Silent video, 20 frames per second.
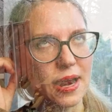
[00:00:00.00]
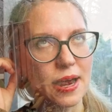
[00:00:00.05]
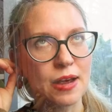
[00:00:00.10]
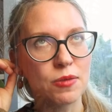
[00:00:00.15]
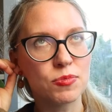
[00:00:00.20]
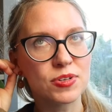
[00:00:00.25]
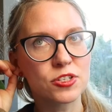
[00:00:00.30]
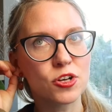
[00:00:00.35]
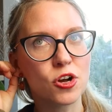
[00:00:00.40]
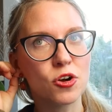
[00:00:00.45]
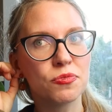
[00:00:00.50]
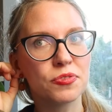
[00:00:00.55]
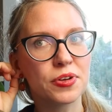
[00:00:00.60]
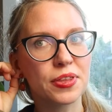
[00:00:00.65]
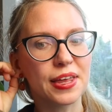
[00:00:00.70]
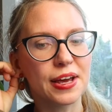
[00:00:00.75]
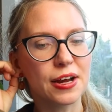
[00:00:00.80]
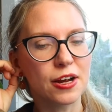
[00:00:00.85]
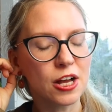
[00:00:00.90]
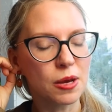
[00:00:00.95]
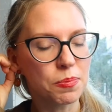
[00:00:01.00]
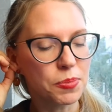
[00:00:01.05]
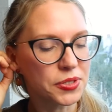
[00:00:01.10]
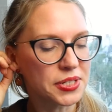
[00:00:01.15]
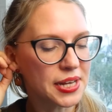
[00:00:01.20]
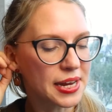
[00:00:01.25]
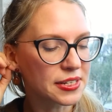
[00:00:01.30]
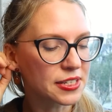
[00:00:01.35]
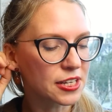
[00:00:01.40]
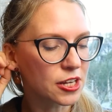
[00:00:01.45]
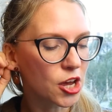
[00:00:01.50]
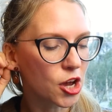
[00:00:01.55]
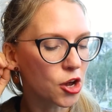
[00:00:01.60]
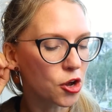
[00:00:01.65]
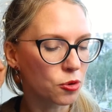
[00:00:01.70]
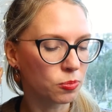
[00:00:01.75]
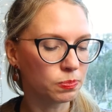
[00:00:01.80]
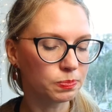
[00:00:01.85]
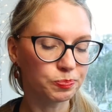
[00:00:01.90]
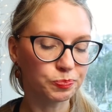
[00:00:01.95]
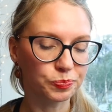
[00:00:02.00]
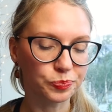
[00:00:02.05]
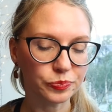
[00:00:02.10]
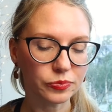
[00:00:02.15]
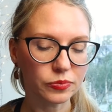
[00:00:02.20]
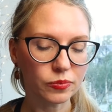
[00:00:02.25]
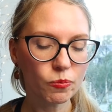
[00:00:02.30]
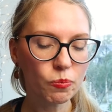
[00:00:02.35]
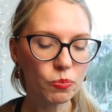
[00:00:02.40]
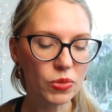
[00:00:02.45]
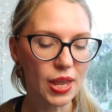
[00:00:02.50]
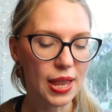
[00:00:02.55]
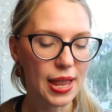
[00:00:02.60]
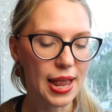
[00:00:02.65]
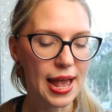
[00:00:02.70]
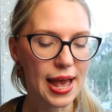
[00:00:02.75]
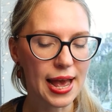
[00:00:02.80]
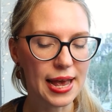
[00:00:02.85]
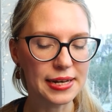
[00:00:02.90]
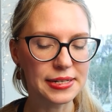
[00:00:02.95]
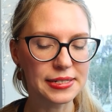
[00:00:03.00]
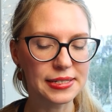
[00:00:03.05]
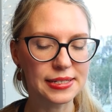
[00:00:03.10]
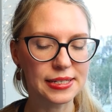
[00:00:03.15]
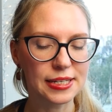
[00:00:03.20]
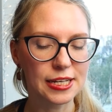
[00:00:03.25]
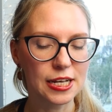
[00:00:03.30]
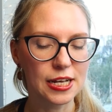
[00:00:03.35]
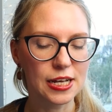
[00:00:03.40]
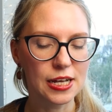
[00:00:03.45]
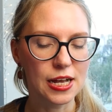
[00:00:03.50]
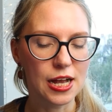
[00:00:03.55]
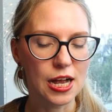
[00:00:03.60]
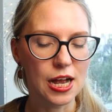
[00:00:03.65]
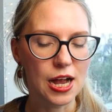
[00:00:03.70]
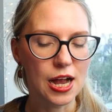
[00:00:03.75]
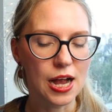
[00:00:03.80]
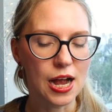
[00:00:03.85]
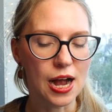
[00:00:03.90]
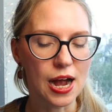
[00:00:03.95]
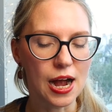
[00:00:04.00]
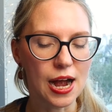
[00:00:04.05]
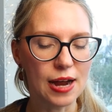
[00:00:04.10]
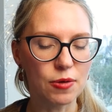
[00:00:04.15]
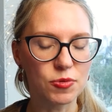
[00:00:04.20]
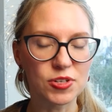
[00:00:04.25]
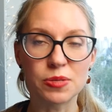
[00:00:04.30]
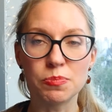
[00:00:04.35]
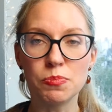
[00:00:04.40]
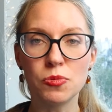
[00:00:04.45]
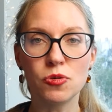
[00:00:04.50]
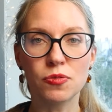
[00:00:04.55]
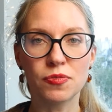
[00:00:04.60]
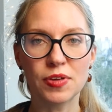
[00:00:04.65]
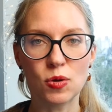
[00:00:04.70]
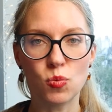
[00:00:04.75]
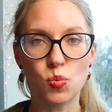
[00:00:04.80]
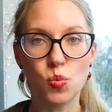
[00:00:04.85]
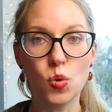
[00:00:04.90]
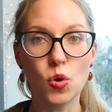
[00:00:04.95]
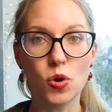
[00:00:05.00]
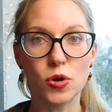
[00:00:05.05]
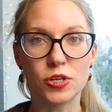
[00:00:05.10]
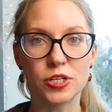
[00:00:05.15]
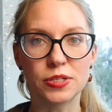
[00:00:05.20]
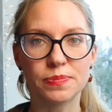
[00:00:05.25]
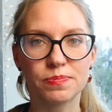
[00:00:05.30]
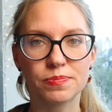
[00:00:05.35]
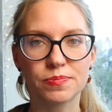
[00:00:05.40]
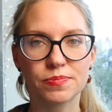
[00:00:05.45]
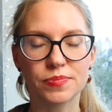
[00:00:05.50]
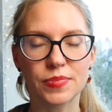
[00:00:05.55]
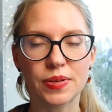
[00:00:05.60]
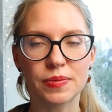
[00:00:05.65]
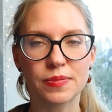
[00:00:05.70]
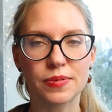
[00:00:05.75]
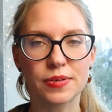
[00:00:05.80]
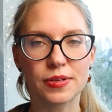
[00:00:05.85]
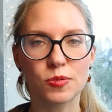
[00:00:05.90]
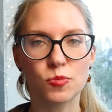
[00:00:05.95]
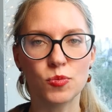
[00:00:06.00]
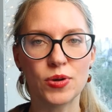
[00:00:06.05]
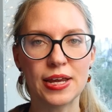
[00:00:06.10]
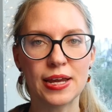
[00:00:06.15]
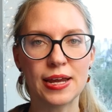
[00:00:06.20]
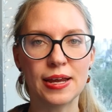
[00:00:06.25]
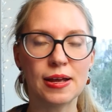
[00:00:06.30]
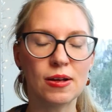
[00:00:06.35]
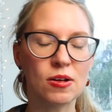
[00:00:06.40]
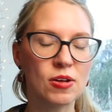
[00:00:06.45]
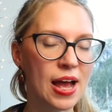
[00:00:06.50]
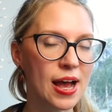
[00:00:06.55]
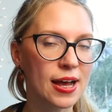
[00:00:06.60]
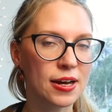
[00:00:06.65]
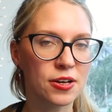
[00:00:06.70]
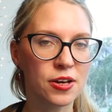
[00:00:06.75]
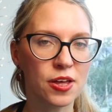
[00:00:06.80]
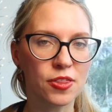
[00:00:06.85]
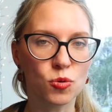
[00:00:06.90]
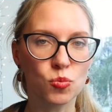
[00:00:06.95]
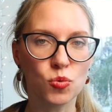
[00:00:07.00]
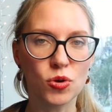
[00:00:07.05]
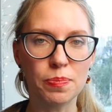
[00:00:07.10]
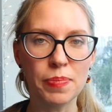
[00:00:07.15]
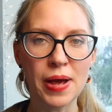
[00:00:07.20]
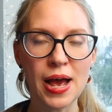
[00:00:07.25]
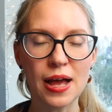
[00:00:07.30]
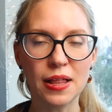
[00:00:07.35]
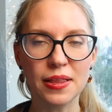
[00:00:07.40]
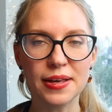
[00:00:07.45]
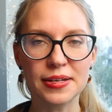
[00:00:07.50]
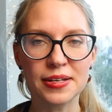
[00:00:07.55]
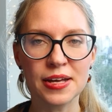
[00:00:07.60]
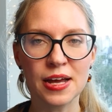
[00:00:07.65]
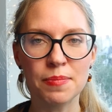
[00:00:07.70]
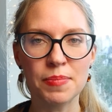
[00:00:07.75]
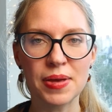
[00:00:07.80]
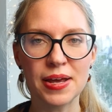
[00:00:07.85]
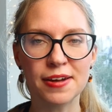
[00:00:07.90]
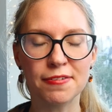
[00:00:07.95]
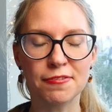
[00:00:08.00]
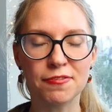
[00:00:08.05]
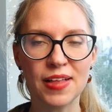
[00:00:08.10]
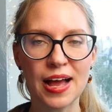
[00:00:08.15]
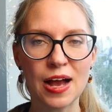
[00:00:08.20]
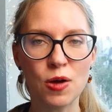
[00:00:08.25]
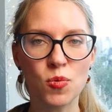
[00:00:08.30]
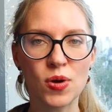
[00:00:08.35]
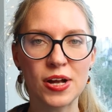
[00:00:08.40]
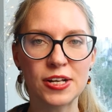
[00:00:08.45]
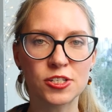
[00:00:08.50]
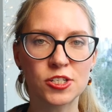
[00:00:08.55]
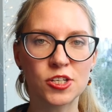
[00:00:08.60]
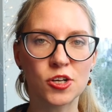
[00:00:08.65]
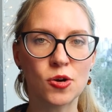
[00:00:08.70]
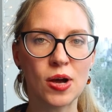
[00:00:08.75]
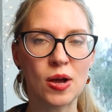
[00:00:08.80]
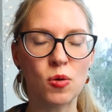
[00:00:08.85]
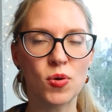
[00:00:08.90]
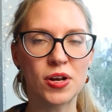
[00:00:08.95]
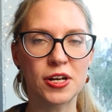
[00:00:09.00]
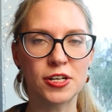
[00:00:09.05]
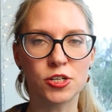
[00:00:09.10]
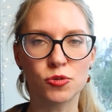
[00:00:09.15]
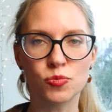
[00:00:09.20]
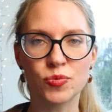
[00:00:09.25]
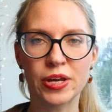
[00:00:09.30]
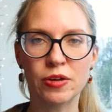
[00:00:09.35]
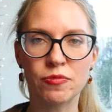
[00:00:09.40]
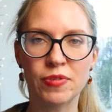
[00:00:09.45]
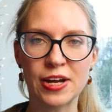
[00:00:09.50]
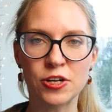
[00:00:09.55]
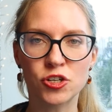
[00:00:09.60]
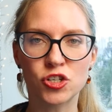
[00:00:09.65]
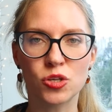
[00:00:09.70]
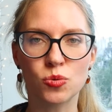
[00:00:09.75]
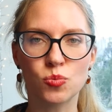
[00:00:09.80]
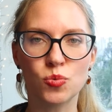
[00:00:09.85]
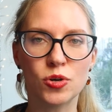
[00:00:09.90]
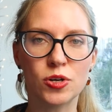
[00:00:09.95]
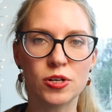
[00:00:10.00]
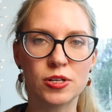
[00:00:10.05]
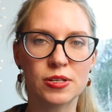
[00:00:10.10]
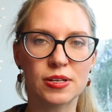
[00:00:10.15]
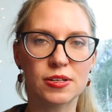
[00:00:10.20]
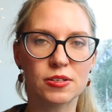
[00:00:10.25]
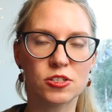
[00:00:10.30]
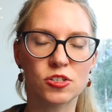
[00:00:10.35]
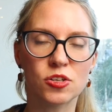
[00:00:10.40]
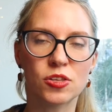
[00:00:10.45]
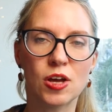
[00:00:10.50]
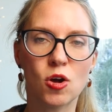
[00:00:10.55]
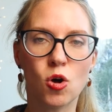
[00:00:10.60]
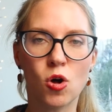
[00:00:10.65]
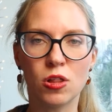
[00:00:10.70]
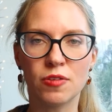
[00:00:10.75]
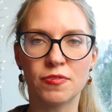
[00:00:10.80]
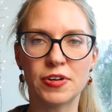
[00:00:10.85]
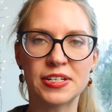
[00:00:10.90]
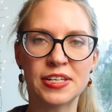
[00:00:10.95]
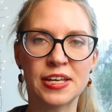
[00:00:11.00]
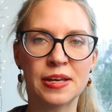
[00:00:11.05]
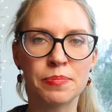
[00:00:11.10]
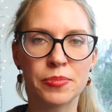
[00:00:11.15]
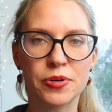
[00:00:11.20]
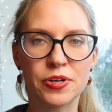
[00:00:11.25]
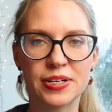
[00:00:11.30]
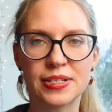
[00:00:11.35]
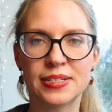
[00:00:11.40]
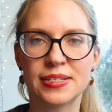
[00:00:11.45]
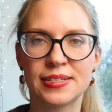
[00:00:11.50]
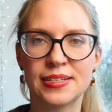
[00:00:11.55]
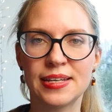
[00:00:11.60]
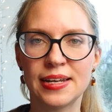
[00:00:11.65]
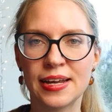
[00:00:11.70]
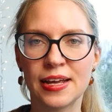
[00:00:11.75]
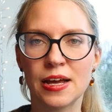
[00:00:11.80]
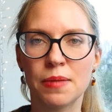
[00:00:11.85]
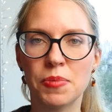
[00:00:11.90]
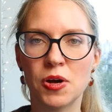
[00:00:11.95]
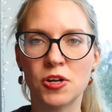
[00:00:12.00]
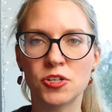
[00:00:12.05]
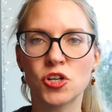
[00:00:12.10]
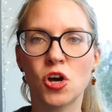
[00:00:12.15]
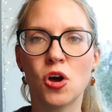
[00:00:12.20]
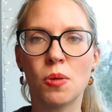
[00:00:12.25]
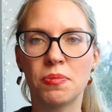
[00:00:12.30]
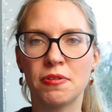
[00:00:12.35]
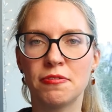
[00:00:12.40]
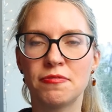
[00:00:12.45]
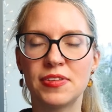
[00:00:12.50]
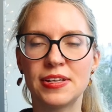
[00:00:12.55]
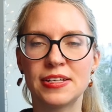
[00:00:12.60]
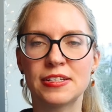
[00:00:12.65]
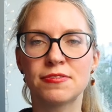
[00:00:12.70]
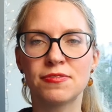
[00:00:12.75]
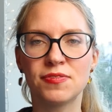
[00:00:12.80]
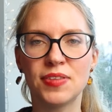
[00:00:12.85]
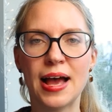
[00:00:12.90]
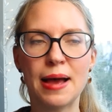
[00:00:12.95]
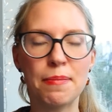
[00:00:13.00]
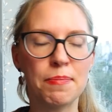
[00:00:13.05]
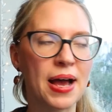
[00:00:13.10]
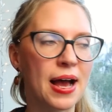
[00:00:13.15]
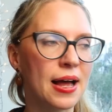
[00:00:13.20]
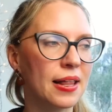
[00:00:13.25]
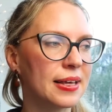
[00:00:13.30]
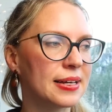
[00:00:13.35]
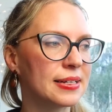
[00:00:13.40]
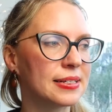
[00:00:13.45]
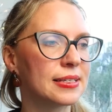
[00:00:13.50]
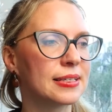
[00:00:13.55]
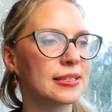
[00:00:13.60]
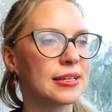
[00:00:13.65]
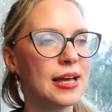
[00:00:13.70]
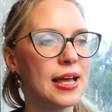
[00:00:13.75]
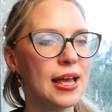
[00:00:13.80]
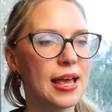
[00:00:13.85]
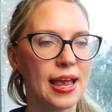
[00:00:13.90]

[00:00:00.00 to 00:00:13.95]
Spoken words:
I was over there a couple days ago and I was moving wood. We had another wood pallet come in, a flat one, so I wanted to rearrange the wood so that all of our timber is sitting up on top of these flat pallets.